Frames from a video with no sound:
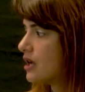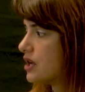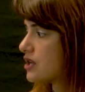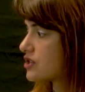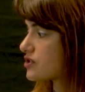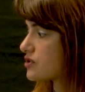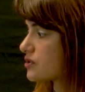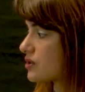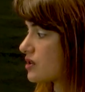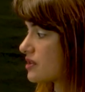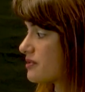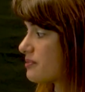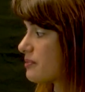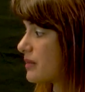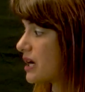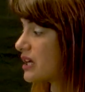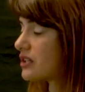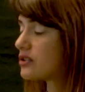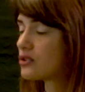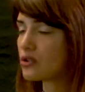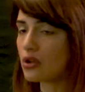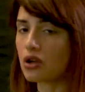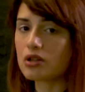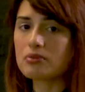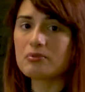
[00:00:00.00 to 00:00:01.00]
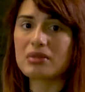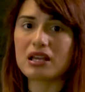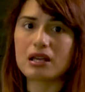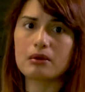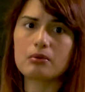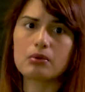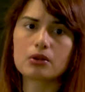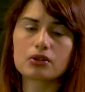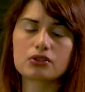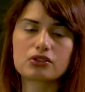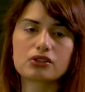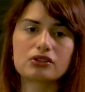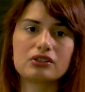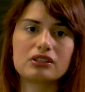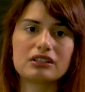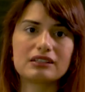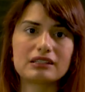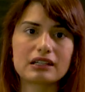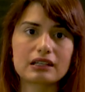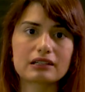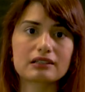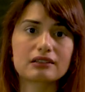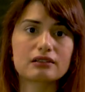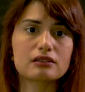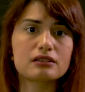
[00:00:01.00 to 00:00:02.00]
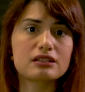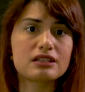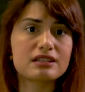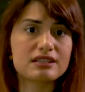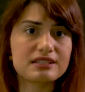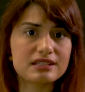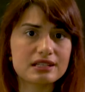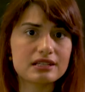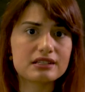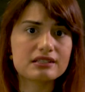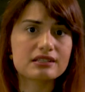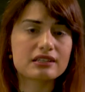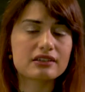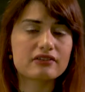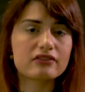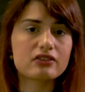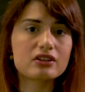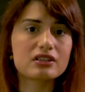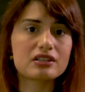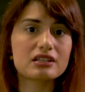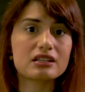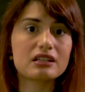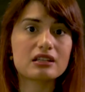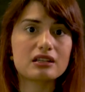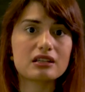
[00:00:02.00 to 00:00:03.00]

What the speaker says: So it might not be able to detect a disease if it